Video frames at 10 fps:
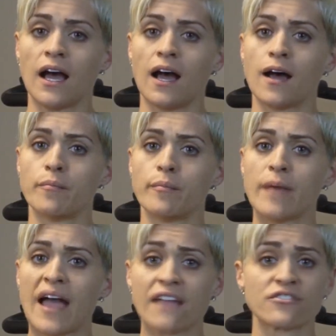
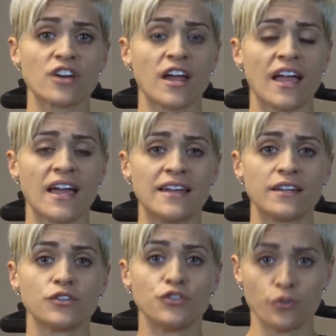Um, after I
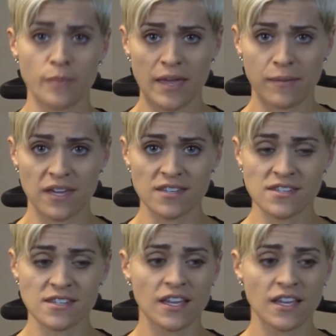had two babies,